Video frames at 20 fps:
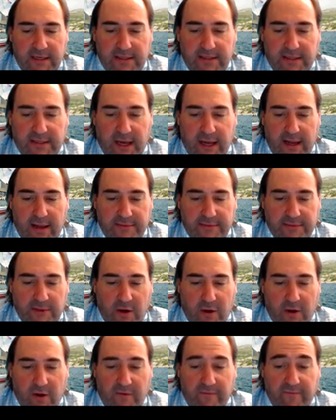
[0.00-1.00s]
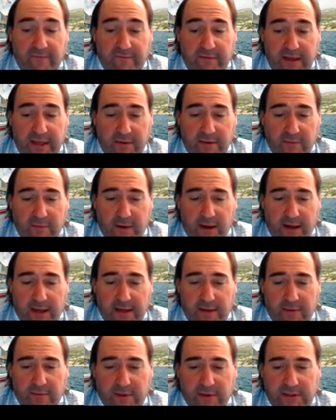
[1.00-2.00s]
times our
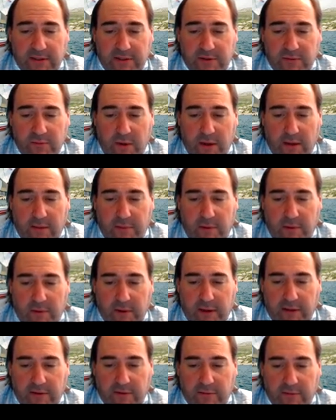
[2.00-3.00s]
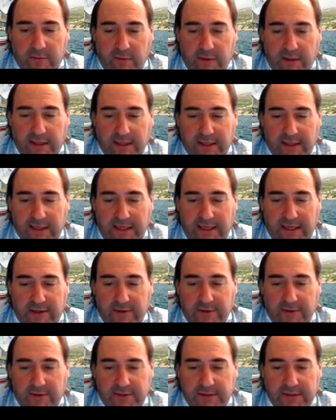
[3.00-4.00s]
V1, which is 1.3
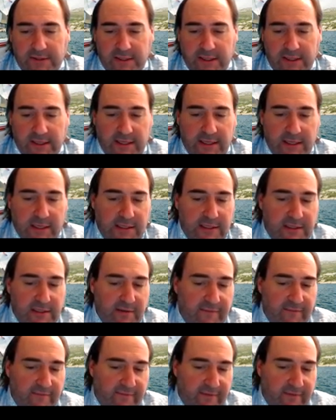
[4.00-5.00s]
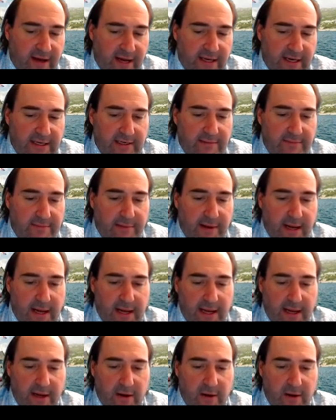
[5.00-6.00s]
liters, divided
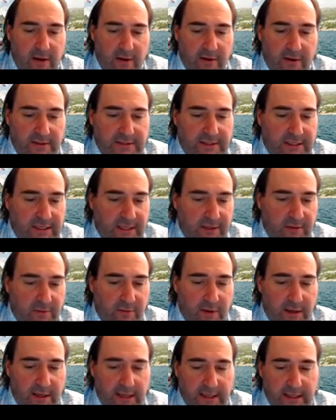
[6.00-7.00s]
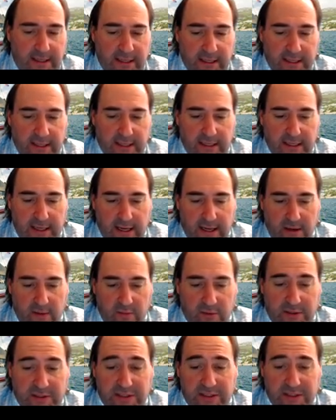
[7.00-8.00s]
by our T1,
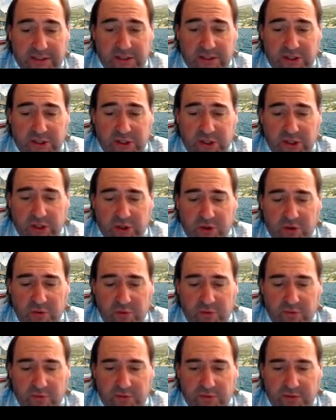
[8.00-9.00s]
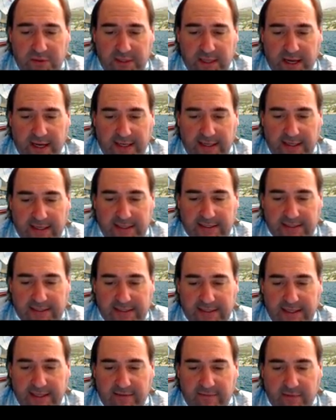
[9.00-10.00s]
which is
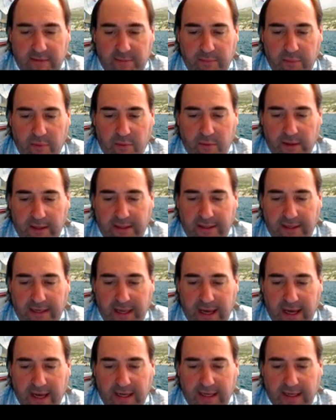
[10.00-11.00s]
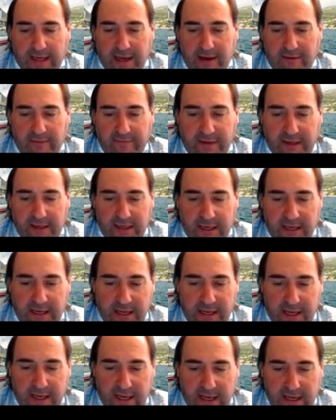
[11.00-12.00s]
297.9 Kelvin.
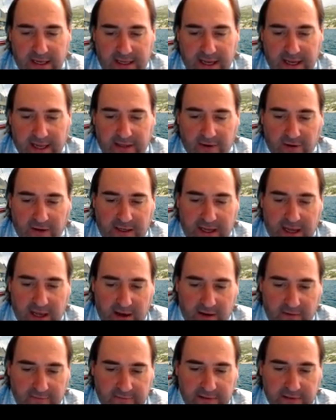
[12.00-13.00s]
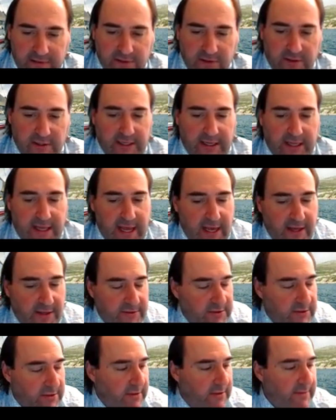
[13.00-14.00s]
Again, our Kelvins are going to
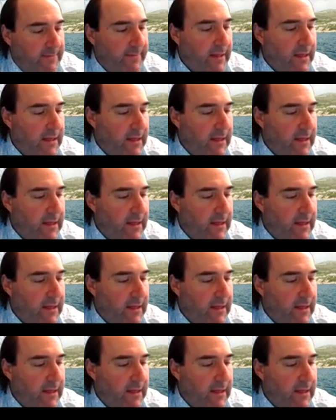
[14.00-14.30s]
cancel.